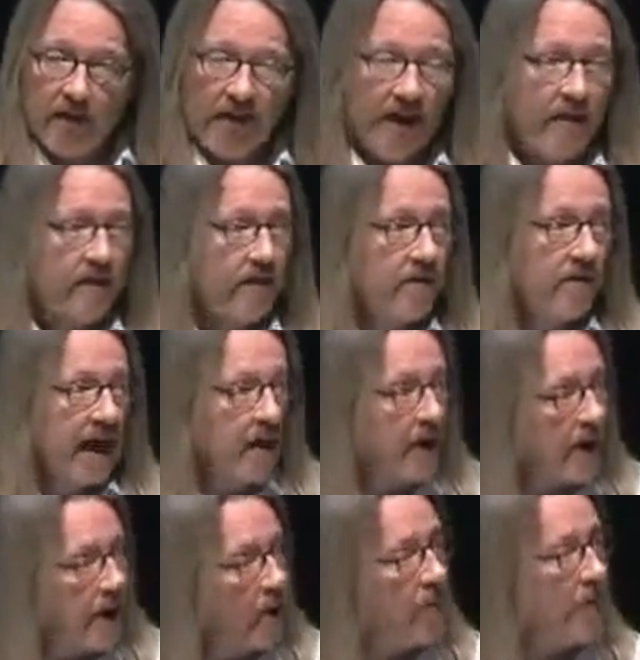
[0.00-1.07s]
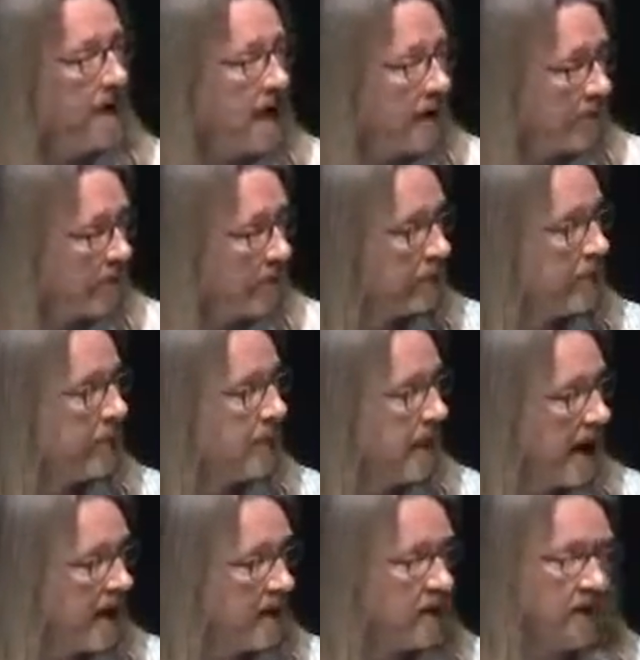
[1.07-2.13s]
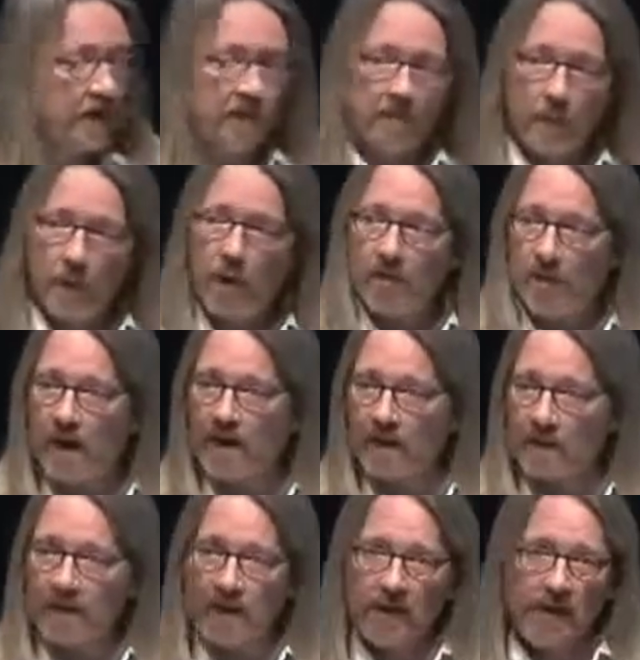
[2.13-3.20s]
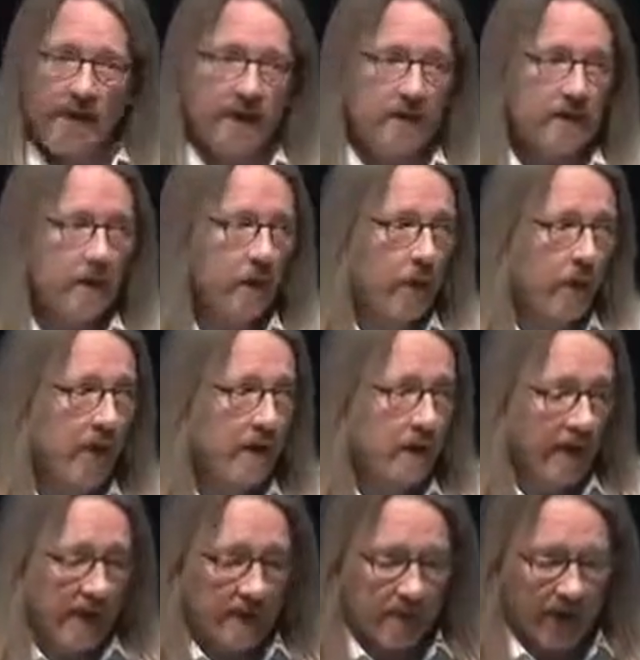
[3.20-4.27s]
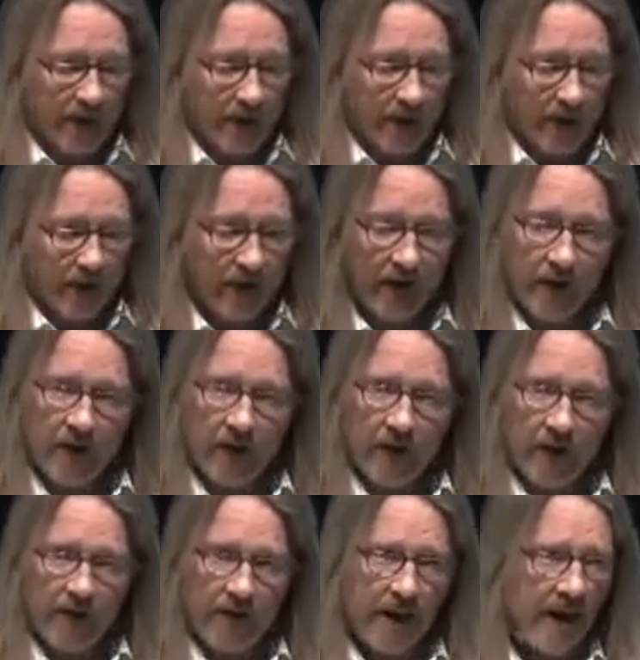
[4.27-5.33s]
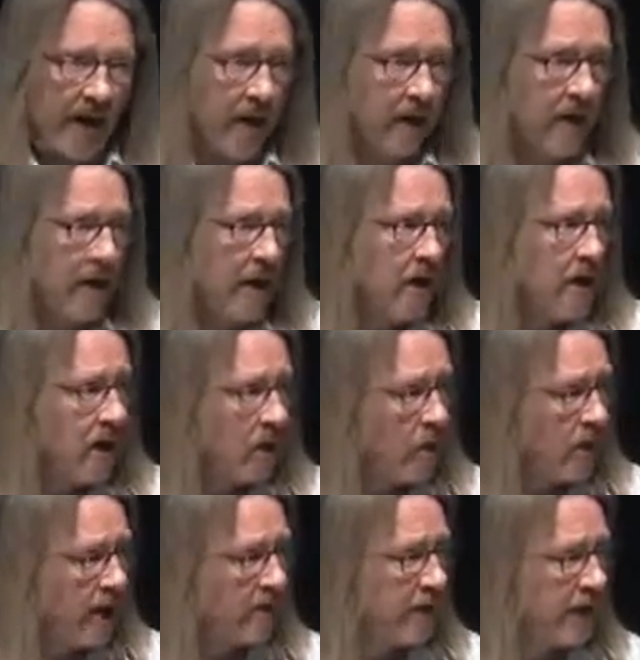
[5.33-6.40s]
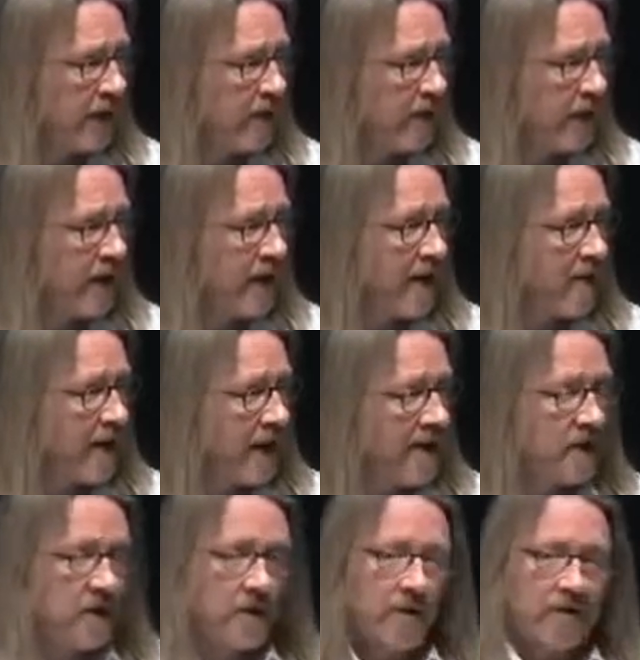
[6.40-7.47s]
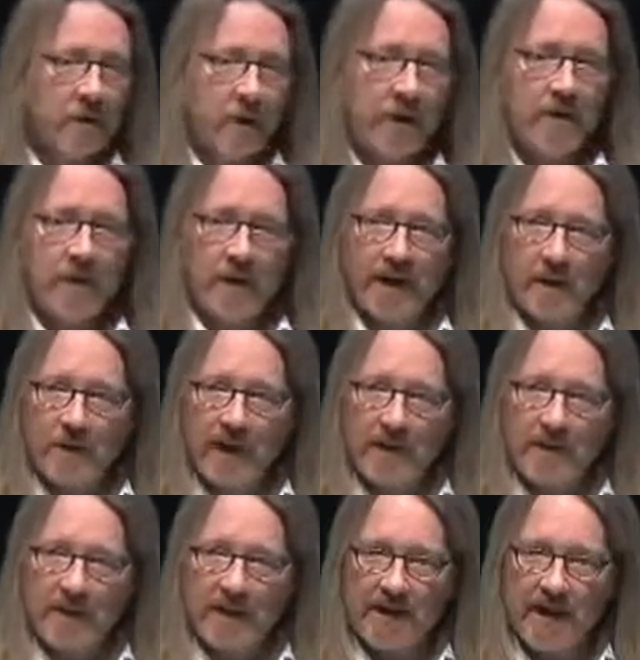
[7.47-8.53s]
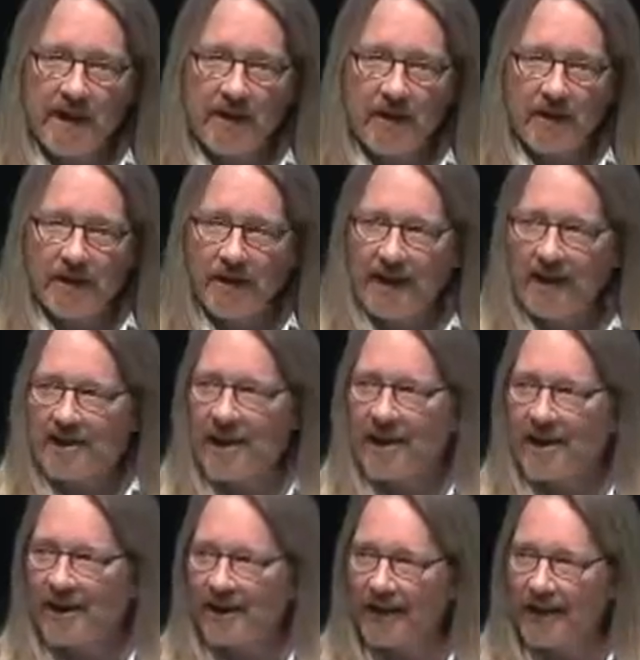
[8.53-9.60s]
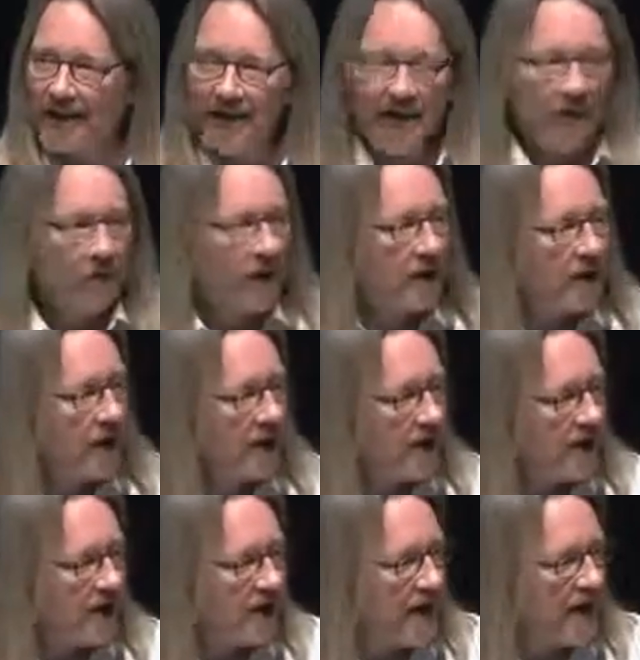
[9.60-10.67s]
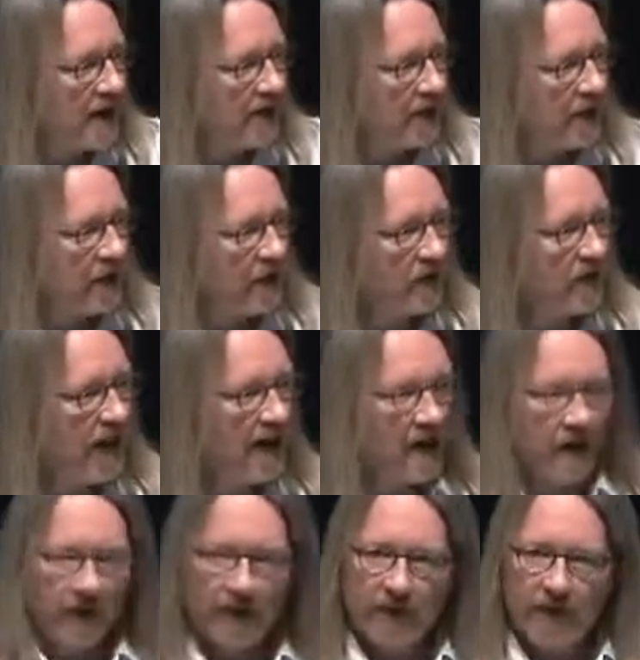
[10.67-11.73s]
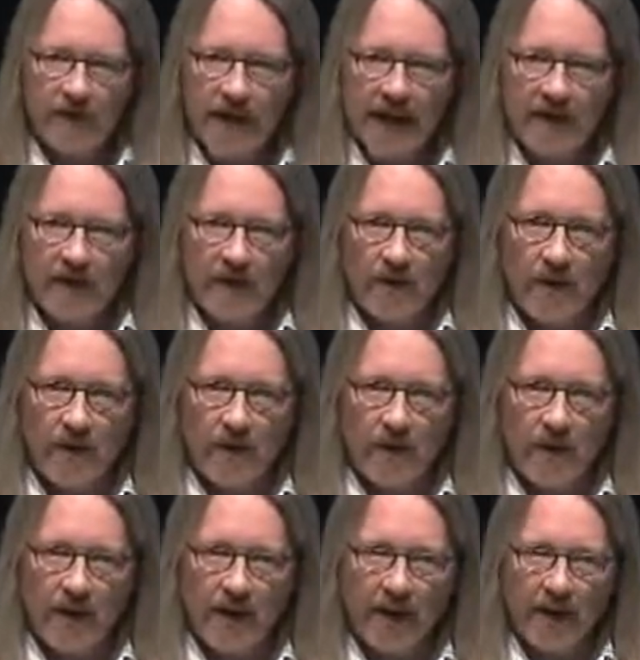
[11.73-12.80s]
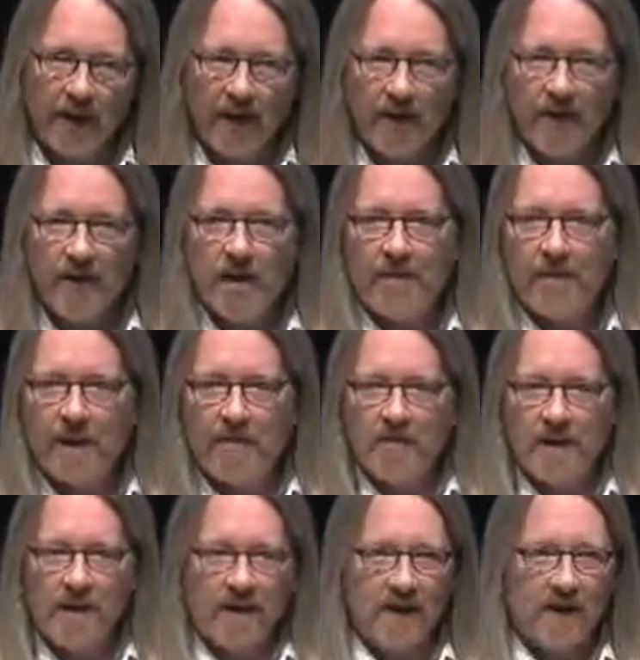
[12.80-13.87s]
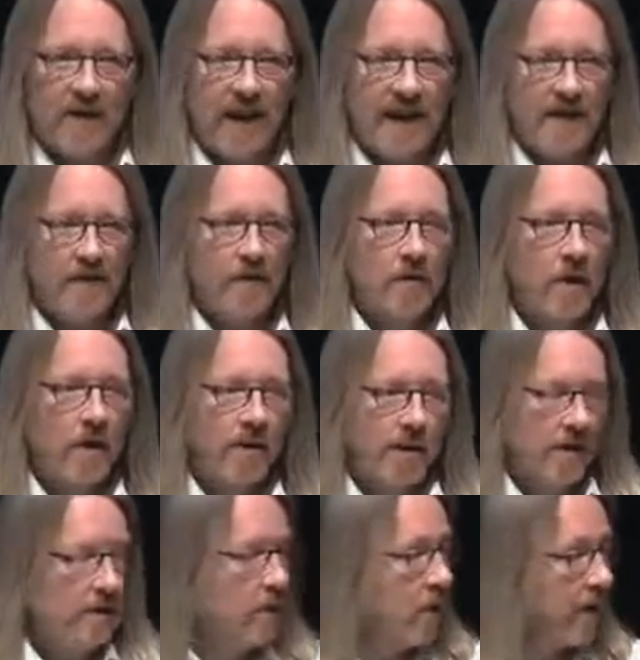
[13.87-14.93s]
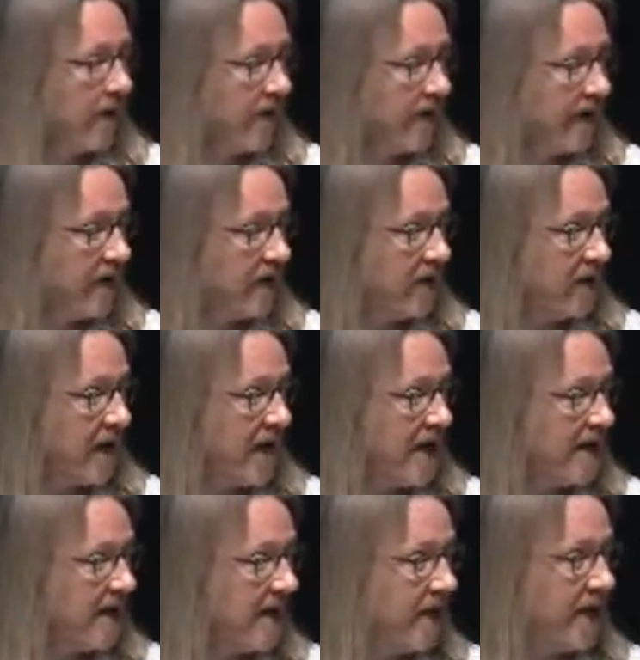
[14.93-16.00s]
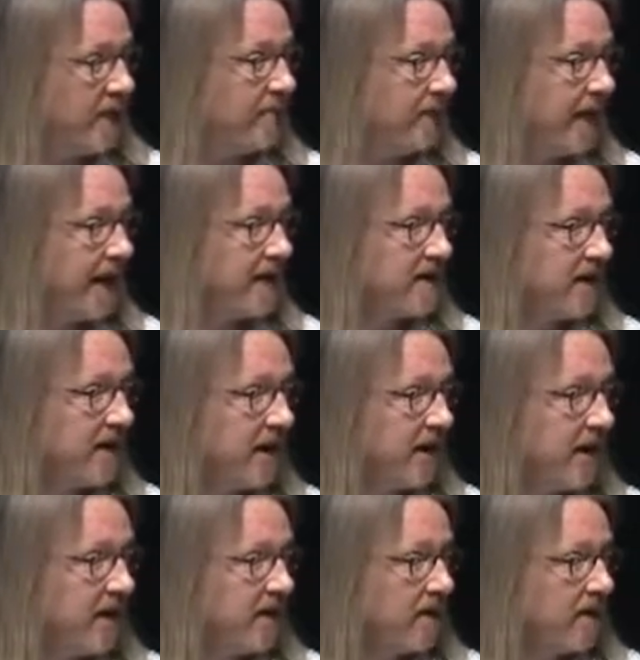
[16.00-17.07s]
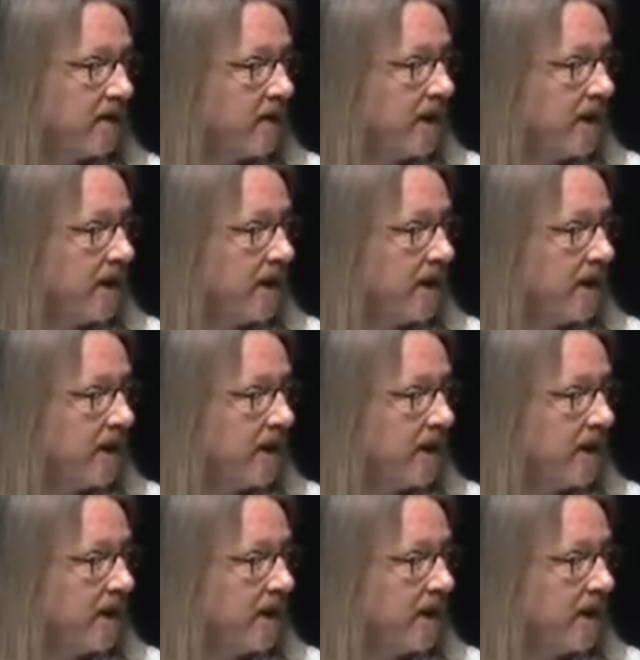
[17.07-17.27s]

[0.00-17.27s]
Then that would open up lots of more possibilities for organ transplantation that are known now. Or what if we could figure out ways to avoid organ transplantation entirely? What if we could just take a few cells from that donor organ, ship them to the site, grow a new organ at the site, and then implant it there?